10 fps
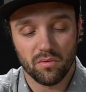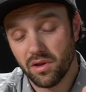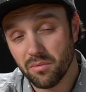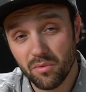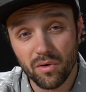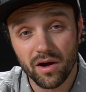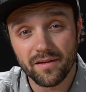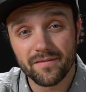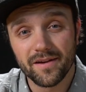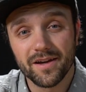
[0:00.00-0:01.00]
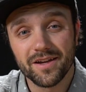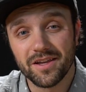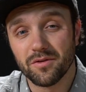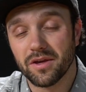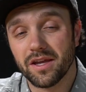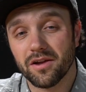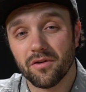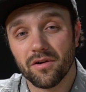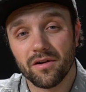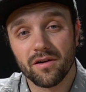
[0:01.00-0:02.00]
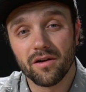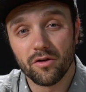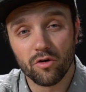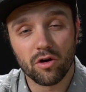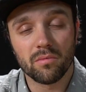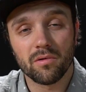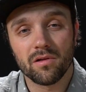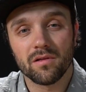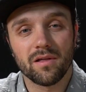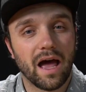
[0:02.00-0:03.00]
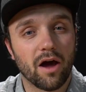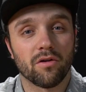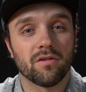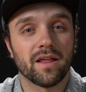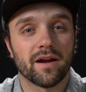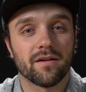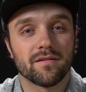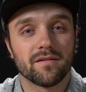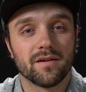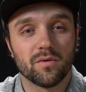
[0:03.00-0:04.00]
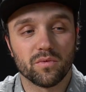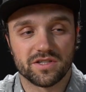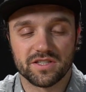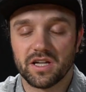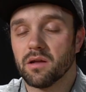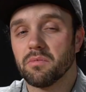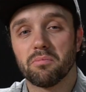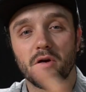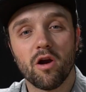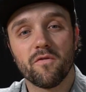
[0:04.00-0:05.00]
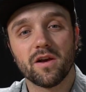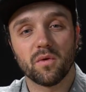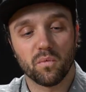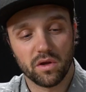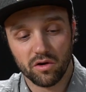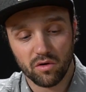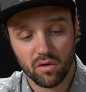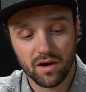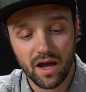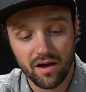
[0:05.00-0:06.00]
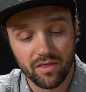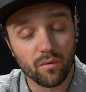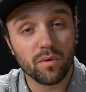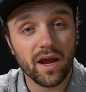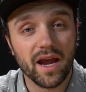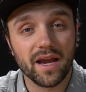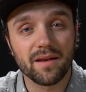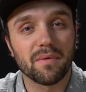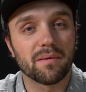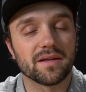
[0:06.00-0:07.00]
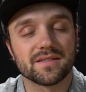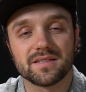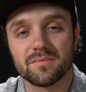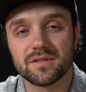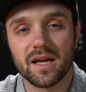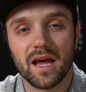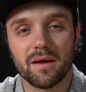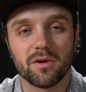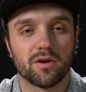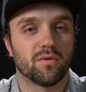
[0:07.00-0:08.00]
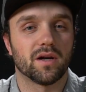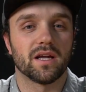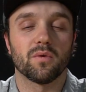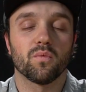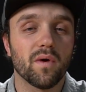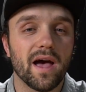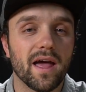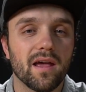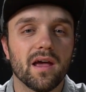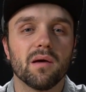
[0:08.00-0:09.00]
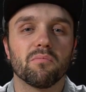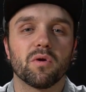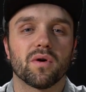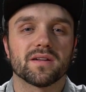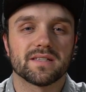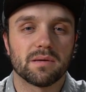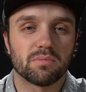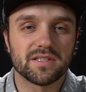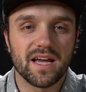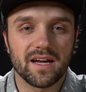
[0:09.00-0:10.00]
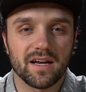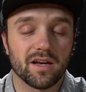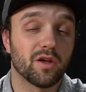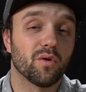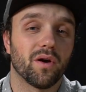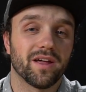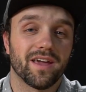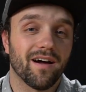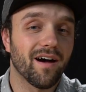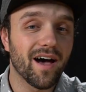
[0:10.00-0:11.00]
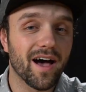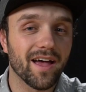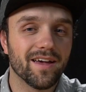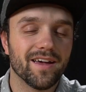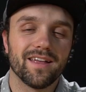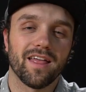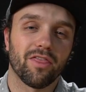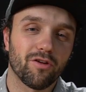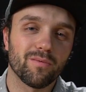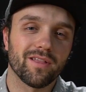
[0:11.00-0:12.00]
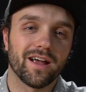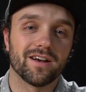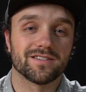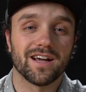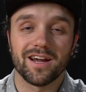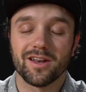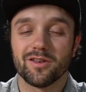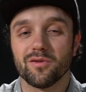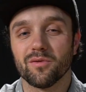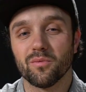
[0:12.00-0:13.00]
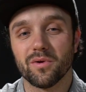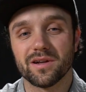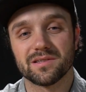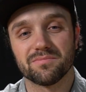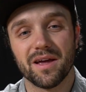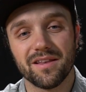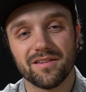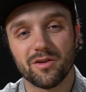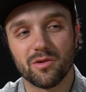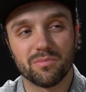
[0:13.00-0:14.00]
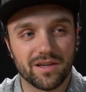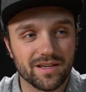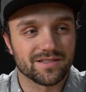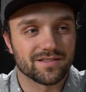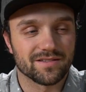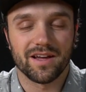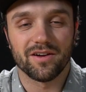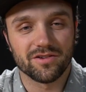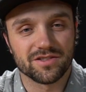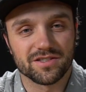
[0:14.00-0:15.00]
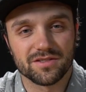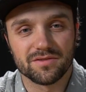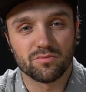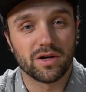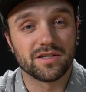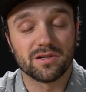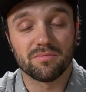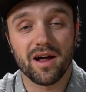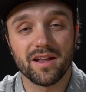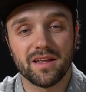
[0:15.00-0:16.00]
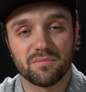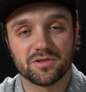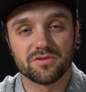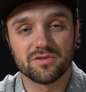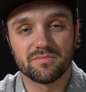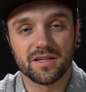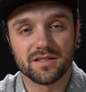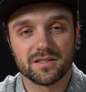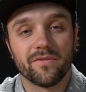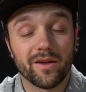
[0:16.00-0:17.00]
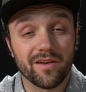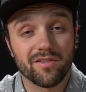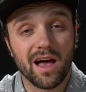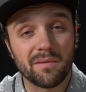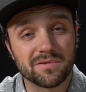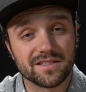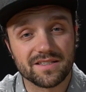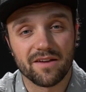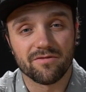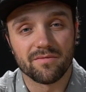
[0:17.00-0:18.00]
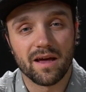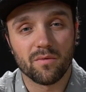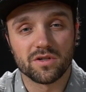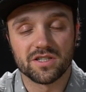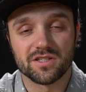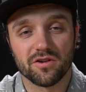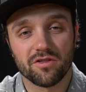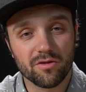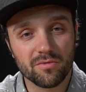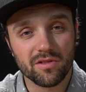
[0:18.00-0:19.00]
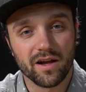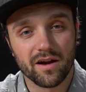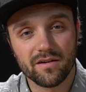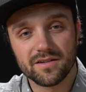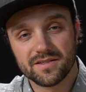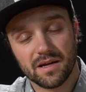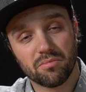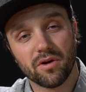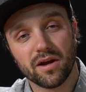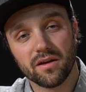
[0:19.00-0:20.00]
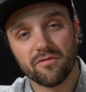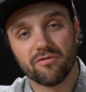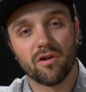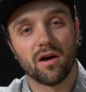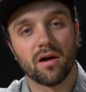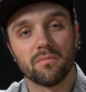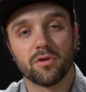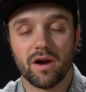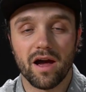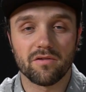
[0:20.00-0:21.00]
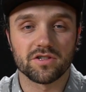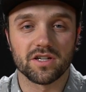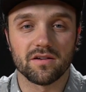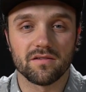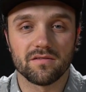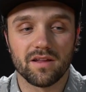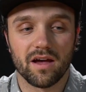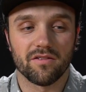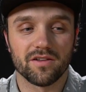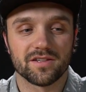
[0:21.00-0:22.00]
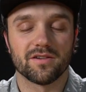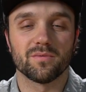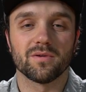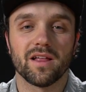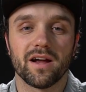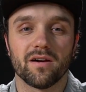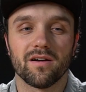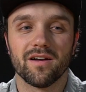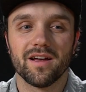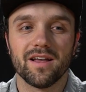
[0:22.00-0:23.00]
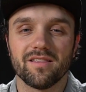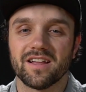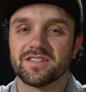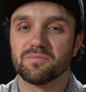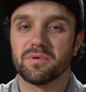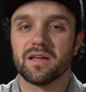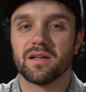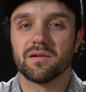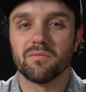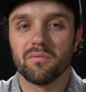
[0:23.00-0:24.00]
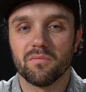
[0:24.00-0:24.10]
Number 1, you get your durable outer layer, which is gonna be perfect when you're going out in the rain. Maybe it's summertime, you don't wanna get wet, but you wanna stay protected. You don't wanna get hot, and that thermal layer is not gonna do what it's meant to do because now you're just raising your body temperature too much. Then you have the opposite side from that, which is your thermal layer separated from your outer shell. Now, this thermal layer lets you be in